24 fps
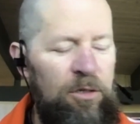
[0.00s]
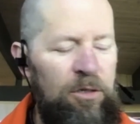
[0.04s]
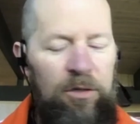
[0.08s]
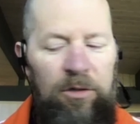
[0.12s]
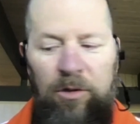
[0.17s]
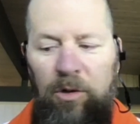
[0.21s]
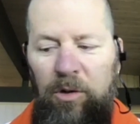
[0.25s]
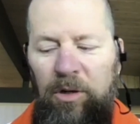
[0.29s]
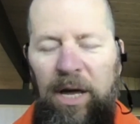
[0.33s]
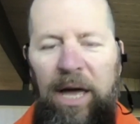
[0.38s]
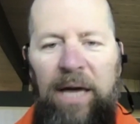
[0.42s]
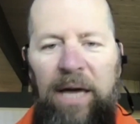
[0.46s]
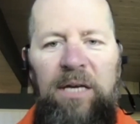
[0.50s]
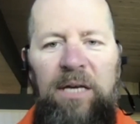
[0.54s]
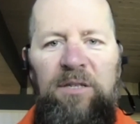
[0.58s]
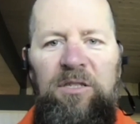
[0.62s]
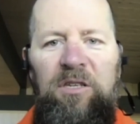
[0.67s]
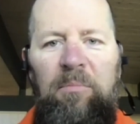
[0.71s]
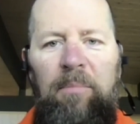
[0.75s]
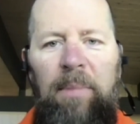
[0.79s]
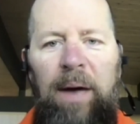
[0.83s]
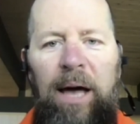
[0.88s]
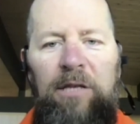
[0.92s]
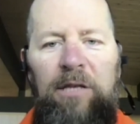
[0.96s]
So Yankees
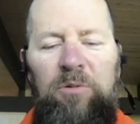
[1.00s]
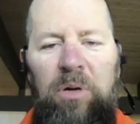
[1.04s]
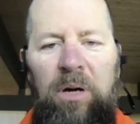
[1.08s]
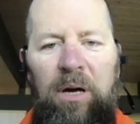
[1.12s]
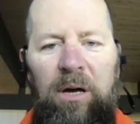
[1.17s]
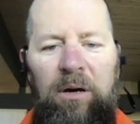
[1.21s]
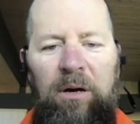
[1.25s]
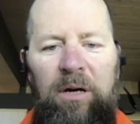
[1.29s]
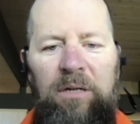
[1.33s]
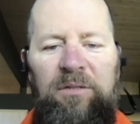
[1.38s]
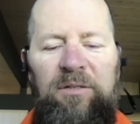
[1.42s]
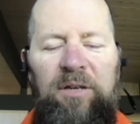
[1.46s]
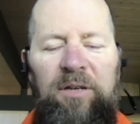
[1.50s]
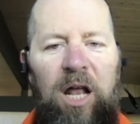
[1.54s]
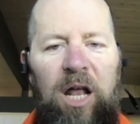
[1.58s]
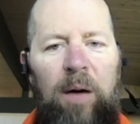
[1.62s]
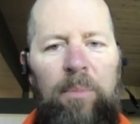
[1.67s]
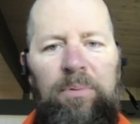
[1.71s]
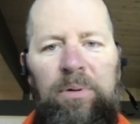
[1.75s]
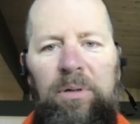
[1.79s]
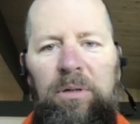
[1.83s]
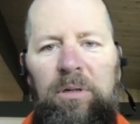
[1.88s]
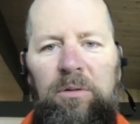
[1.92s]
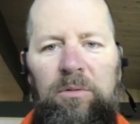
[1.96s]
and Mets set
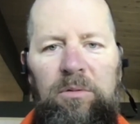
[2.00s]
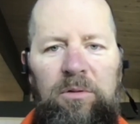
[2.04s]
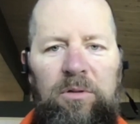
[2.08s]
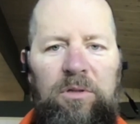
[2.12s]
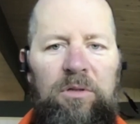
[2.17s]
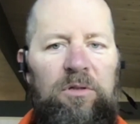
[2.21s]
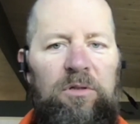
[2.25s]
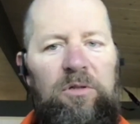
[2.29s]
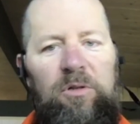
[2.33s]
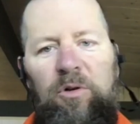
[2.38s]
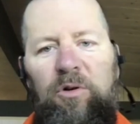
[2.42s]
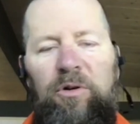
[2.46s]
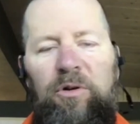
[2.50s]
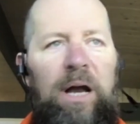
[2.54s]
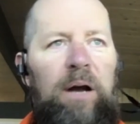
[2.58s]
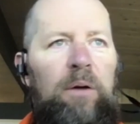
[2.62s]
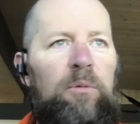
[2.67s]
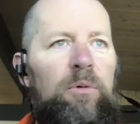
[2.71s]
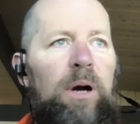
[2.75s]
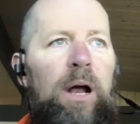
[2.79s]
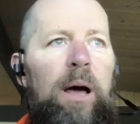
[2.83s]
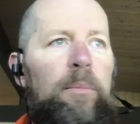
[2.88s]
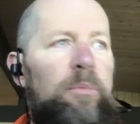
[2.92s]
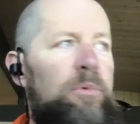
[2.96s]
up. So
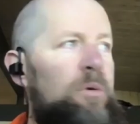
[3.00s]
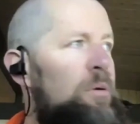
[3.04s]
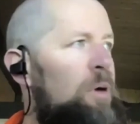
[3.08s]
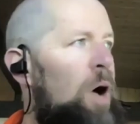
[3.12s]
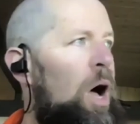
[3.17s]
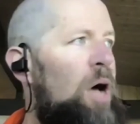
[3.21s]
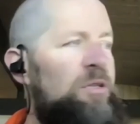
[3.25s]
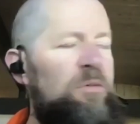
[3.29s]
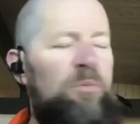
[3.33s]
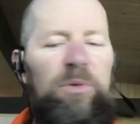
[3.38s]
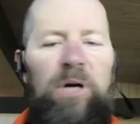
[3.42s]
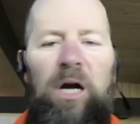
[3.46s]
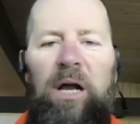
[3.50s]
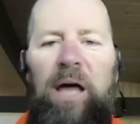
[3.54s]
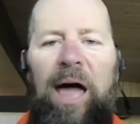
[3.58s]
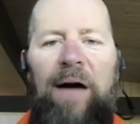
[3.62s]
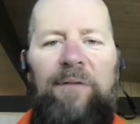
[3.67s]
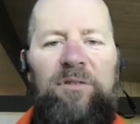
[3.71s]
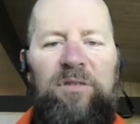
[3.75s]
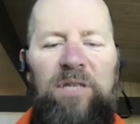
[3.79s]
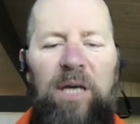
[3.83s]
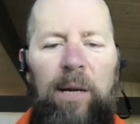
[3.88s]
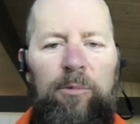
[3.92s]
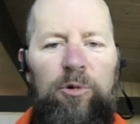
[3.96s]
great, awesome. We're going to
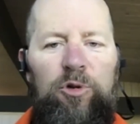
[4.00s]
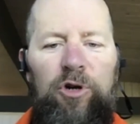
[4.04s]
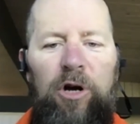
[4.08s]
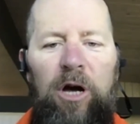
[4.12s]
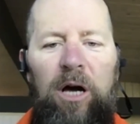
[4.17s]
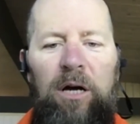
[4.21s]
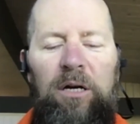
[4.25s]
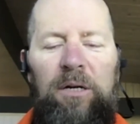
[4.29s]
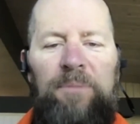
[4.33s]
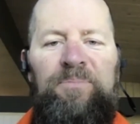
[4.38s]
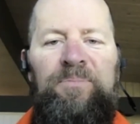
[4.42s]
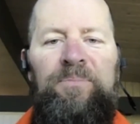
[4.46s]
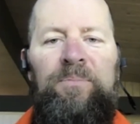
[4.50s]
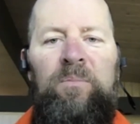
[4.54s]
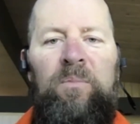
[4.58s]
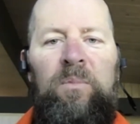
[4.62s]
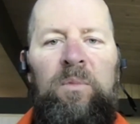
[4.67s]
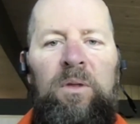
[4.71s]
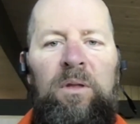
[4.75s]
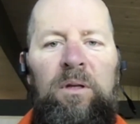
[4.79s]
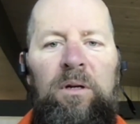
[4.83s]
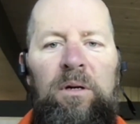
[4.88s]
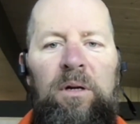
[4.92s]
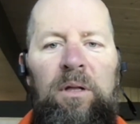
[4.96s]
have the same truck.
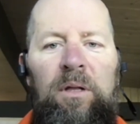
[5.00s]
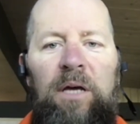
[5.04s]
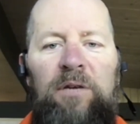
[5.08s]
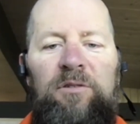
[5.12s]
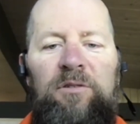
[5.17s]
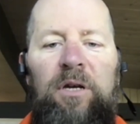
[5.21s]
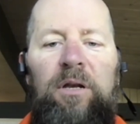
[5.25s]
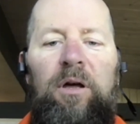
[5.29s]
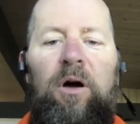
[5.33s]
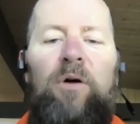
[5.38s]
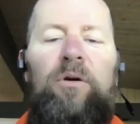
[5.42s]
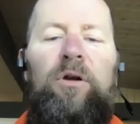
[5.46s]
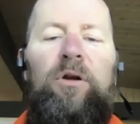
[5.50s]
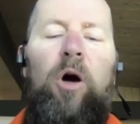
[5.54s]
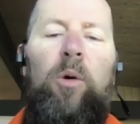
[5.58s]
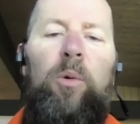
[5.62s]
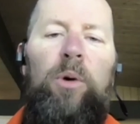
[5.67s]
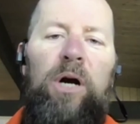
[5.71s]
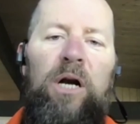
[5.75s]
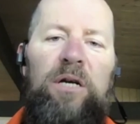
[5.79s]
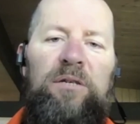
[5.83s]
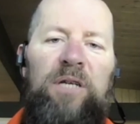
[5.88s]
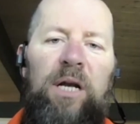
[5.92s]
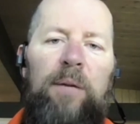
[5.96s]
They said, "Oh no,
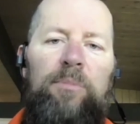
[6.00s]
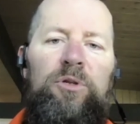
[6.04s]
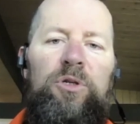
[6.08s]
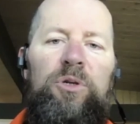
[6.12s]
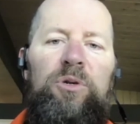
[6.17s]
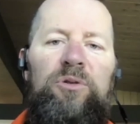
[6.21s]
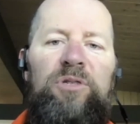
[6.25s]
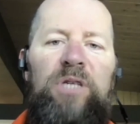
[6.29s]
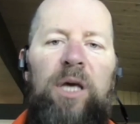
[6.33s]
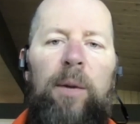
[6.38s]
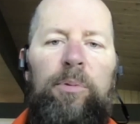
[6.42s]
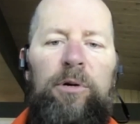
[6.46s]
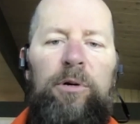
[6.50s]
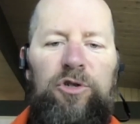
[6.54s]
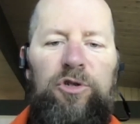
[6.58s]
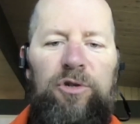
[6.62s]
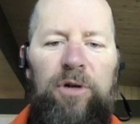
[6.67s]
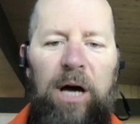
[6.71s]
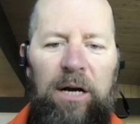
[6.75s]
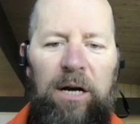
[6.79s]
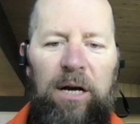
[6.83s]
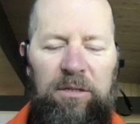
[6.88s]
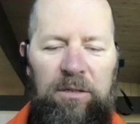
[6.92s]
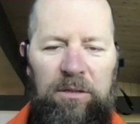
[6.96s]
we're going to set up two separate
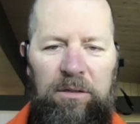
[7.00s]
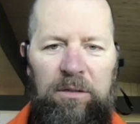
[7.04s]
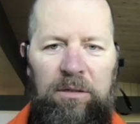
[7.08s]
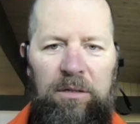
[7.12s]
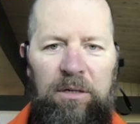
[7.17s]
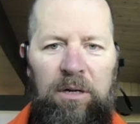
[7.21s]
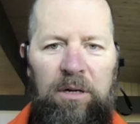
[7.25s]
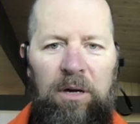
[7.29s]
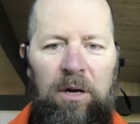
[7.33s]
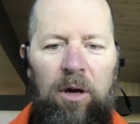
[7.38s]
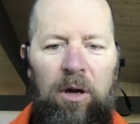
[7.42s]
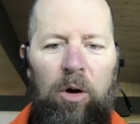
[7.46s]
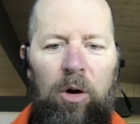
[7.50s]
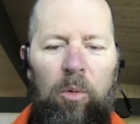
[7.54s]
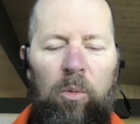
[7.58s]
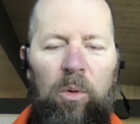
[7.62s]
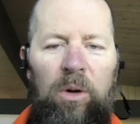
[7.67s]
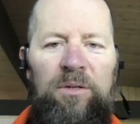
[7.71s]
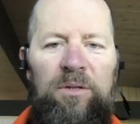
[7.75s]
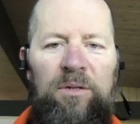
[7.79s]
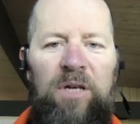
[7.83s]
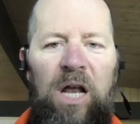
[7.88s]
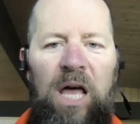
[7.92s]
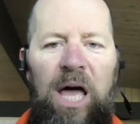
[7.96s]
trucks.
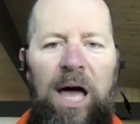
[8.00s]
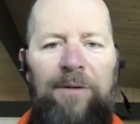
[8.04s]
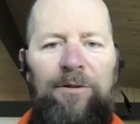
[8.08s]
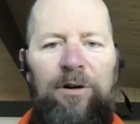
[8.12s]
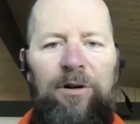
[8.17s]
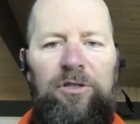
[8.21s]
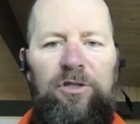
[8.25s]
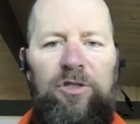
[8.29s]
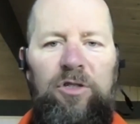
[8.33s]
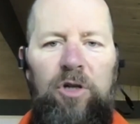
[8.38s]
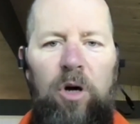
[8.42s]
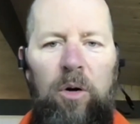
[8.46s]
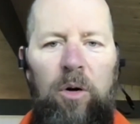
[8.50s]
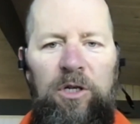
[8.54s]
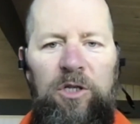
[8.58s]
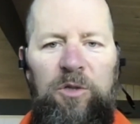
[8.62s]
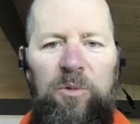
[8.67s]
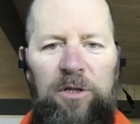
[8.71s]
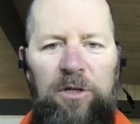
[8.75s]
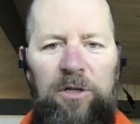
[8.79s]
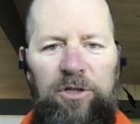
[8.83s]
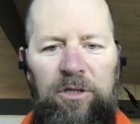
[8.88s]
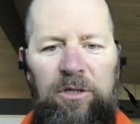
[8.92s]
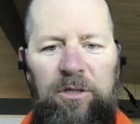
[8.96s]
One's going to have a Sony
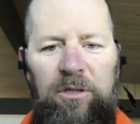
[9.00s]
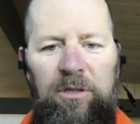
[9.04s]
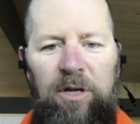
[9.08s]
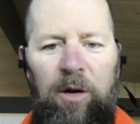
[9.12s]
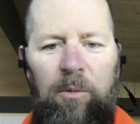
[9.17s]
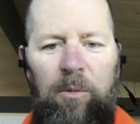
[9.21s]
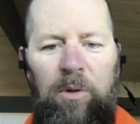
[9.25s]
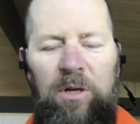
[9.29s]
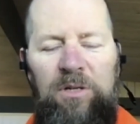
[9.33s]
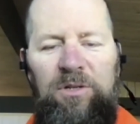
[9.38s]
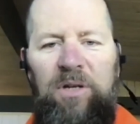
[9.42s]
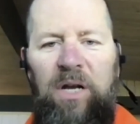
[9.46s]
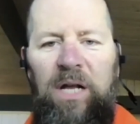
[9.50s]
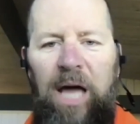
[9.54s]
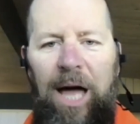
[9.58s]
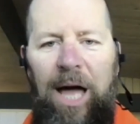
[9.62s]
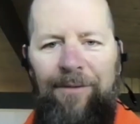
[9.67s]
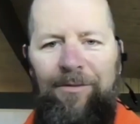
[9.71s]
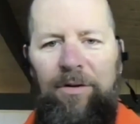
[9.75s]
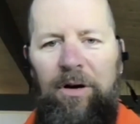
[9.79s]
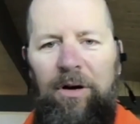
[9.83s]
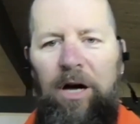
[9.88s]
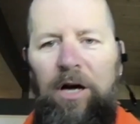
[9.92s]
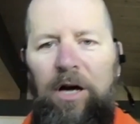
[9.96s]
switcher, and one's going to
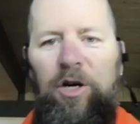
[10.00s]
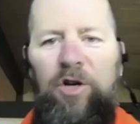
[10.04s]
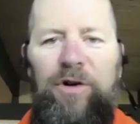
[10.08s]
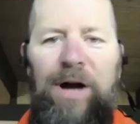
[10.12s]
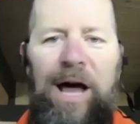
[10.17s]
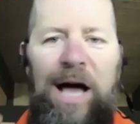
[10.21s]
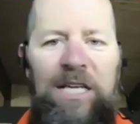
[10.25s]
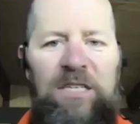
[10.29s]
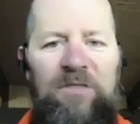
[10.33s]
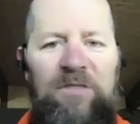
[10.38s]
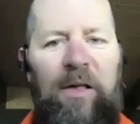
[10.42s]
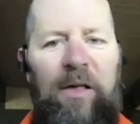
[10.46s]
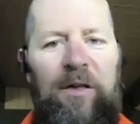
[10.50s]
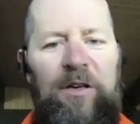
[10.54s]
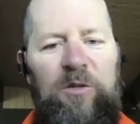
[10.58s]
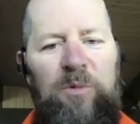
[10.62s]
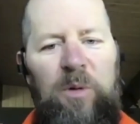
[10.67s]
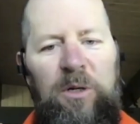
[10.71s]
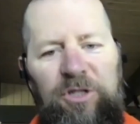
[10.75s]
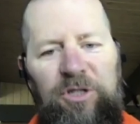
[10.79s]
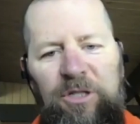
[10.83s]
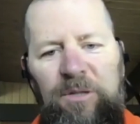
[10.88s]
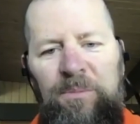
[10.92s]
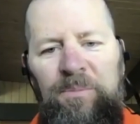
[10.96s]
have a Grass Valley
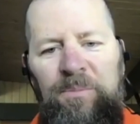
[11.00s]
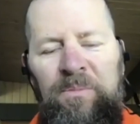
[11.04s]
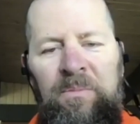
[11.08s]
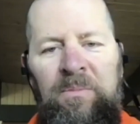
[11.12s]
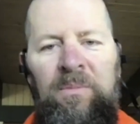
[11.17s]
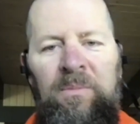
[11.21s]
switcher."